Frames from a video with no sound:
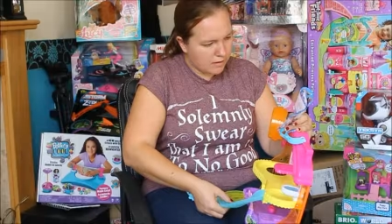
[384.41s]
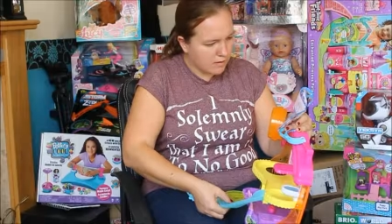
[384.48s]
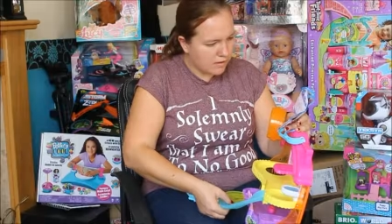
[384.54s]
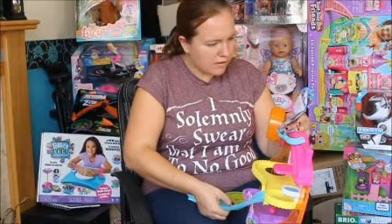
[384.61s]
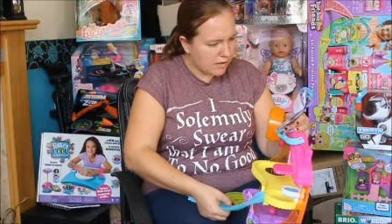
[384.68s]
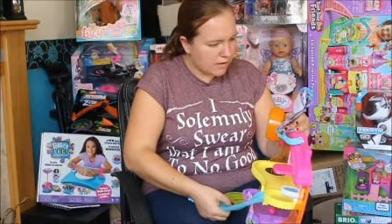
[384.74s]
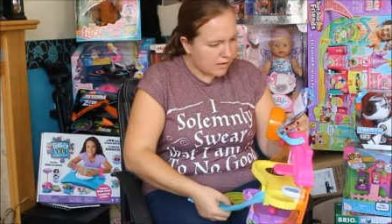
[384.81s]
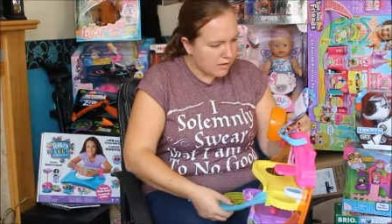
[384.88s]

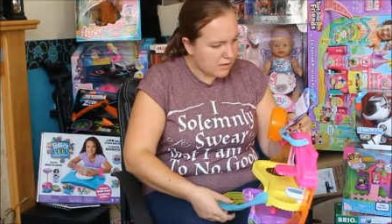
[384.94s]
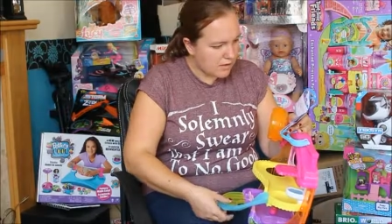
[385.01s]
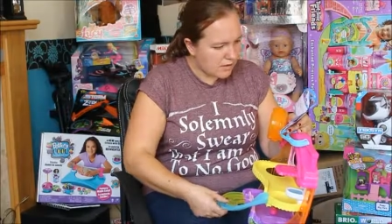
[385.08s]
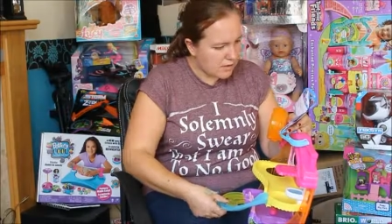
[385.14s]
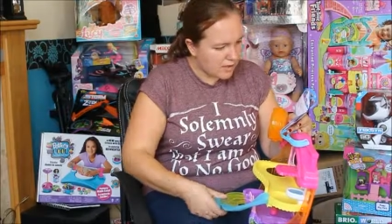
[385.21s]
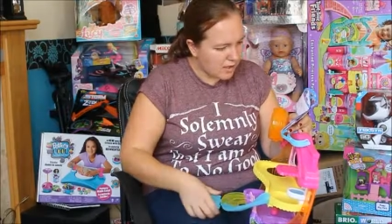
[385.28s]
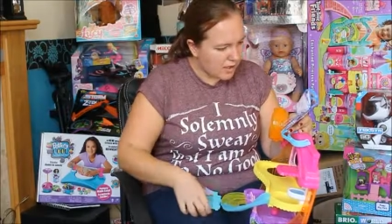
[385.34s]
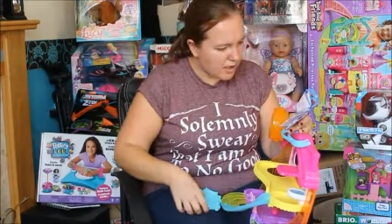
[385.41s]
So that's the
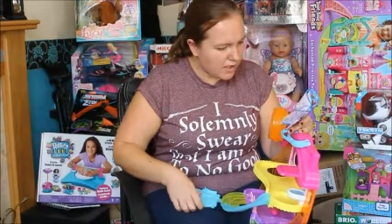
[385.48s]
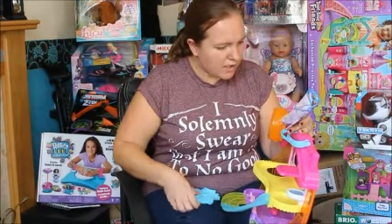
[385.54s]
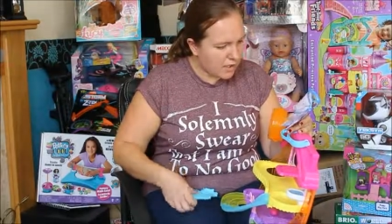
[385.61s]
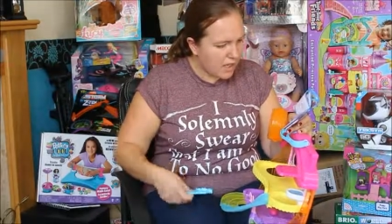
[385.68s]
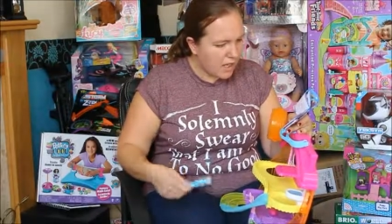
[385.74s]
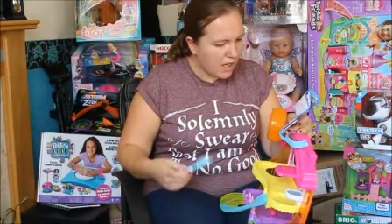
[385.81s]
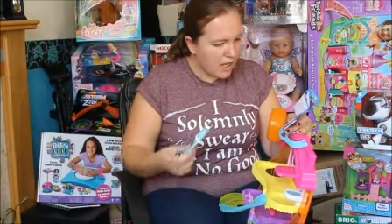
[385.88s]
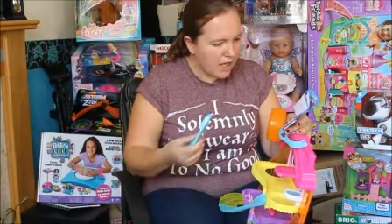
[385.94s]
slide.
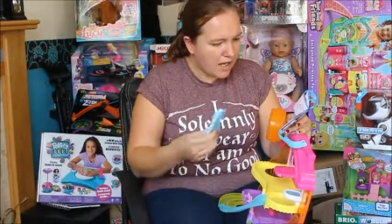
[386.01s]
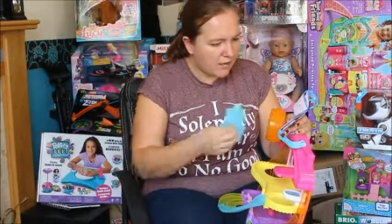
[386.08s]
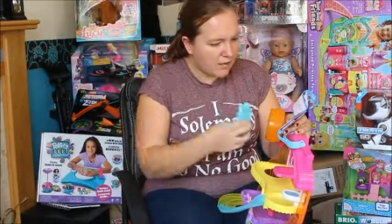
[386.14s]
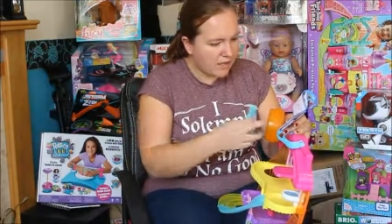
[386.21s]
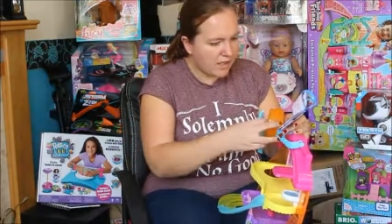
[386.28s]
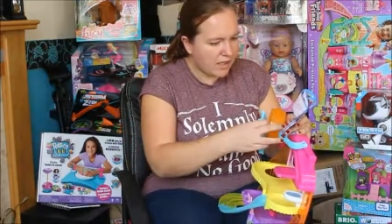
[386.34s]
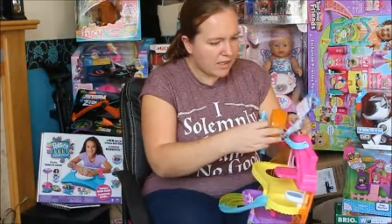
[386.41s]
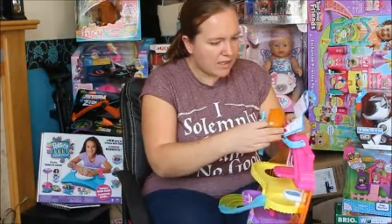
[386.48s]
Um,
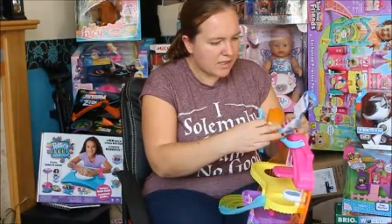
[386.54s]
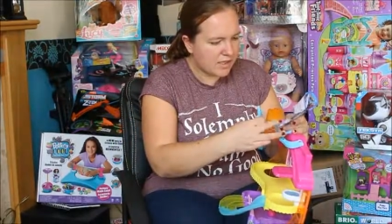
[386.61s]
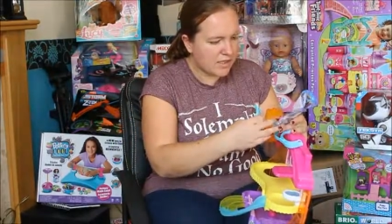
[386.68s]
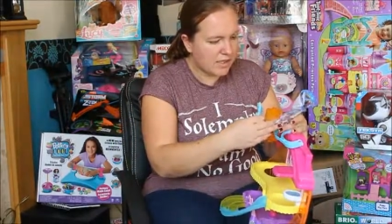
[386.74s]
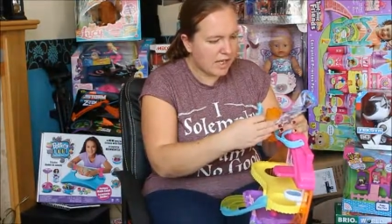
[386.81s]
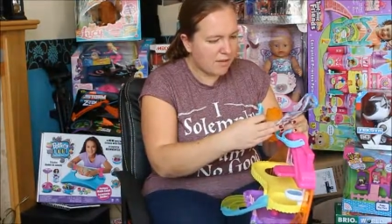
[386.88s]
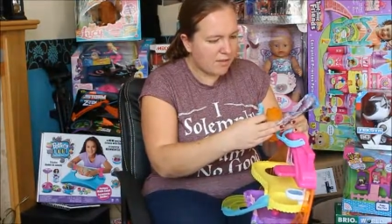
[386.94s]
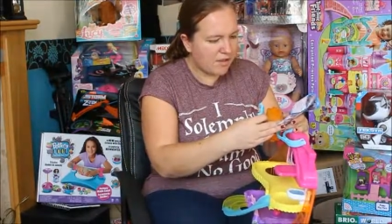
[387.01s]
it says
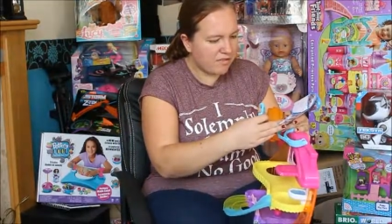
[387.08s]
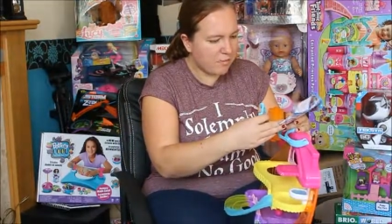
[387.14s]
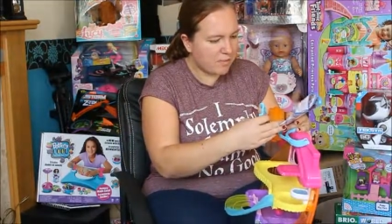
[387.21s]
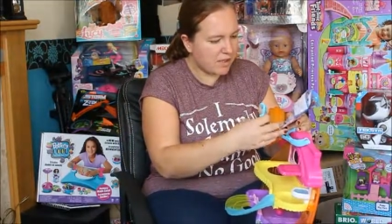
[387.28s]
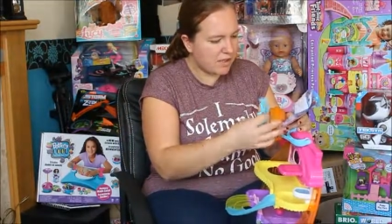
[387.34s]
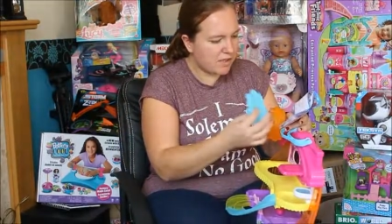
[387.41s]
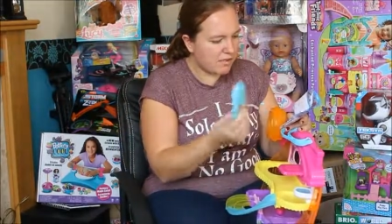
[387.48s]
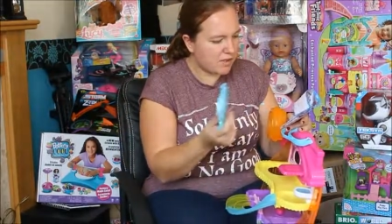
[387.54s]
can be
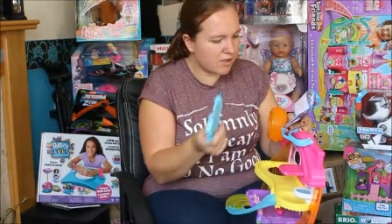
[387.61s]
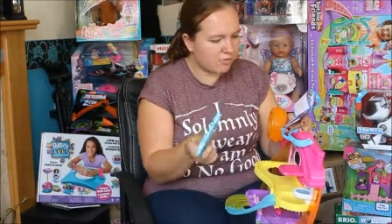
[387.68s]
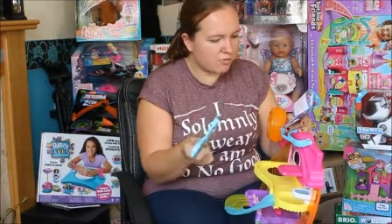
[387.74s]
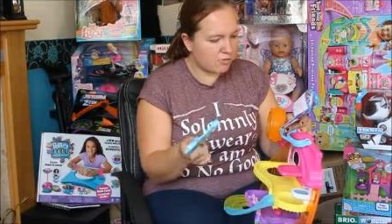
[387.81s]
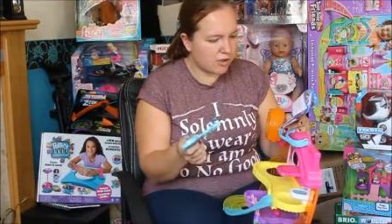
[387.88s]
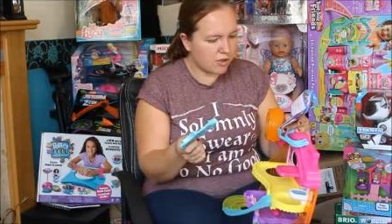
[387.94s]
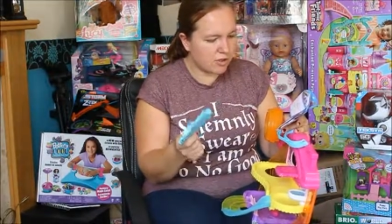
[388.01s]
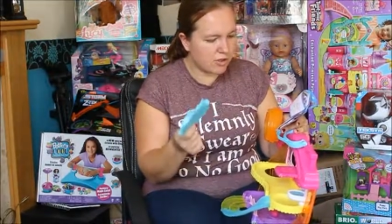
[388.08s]
replaced with a
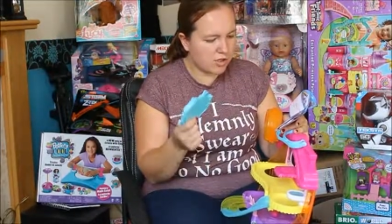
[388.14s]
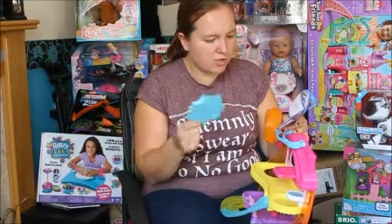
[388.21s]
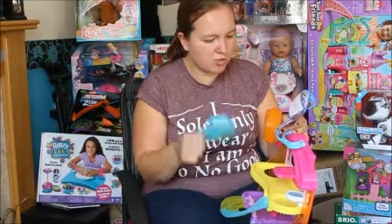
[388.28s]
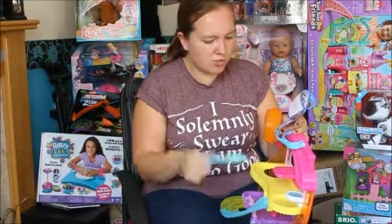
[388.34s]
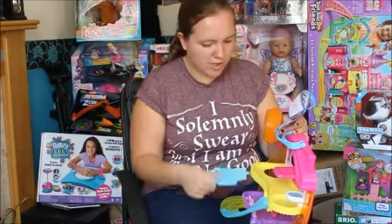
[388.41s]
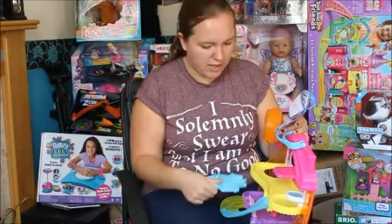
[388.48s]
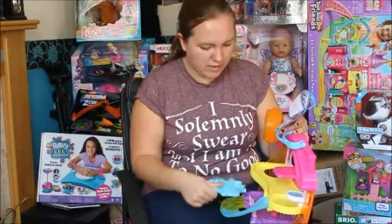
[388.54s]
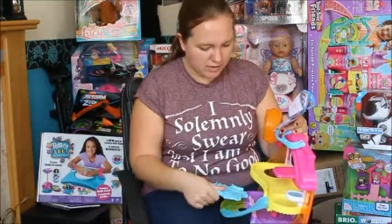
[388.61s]
cross
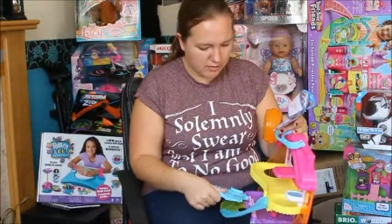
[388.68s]
track.